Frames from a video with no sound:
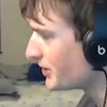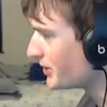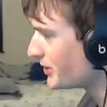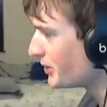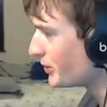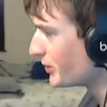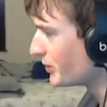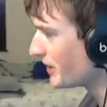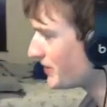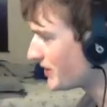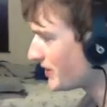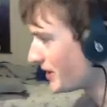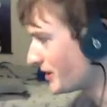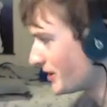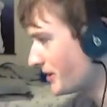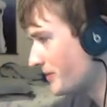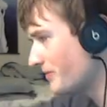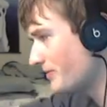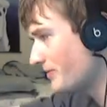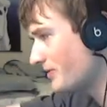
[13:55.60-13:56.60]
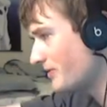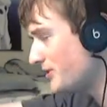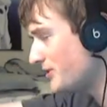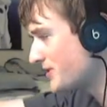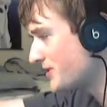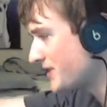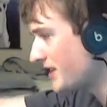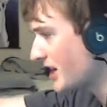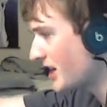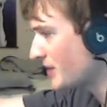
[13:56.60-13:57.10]
right there, you
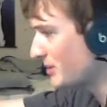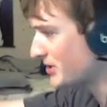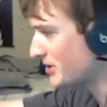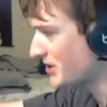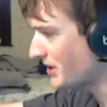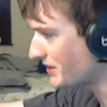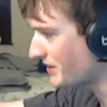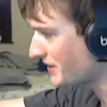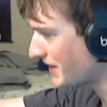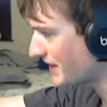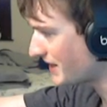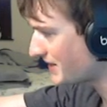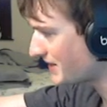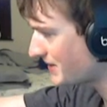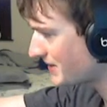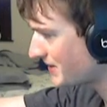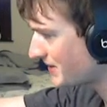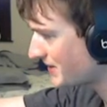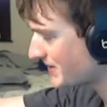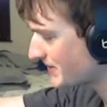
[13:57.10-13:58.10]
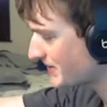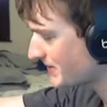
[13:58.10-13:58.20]
see how much health he has.